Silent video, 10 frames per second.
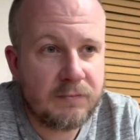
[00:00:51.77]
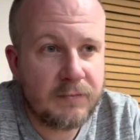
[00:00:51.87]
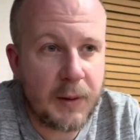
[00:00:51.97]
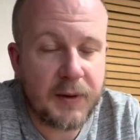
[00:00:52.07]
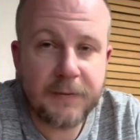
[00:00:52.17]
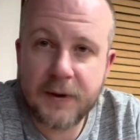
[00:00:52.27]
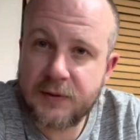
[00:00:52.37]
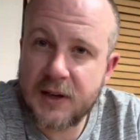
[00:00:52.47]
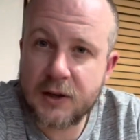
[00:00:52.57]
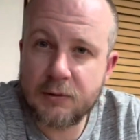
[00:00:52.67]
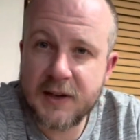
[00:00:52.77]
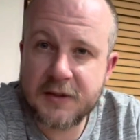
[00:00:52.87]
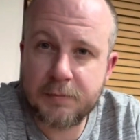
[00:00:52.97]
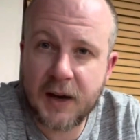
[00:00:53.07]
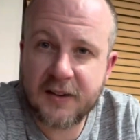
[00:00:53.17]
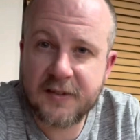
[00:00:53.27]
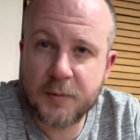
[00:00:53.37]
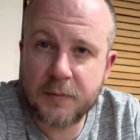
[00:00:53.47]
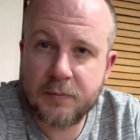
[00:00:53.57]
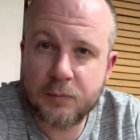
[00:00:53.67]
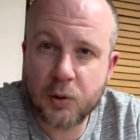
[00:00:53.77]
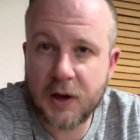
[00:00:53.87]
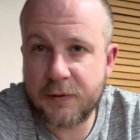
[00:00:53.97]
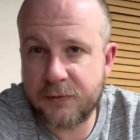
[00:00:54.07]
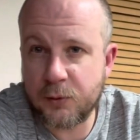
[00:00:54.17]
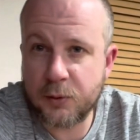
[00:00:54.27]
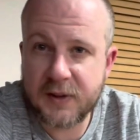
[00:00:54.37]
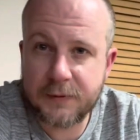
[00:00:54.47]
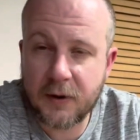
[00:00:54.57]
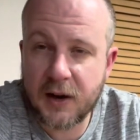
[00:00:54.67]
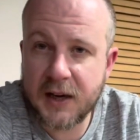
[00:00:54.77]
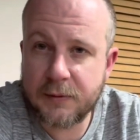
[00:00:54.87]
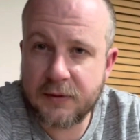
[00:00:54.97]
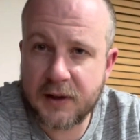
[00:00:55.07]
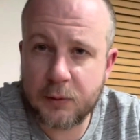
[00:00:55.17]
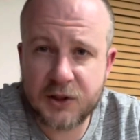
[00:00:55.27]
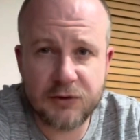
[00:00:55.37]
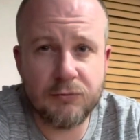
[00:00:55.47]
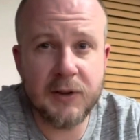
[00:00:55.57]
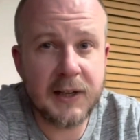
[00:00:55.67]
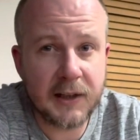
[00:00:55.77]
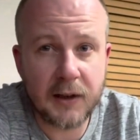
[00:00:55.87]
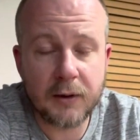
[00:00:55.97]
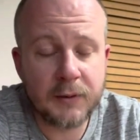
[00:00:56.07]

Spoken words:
maybe 50 degrees maximum, more like 45, which is really low.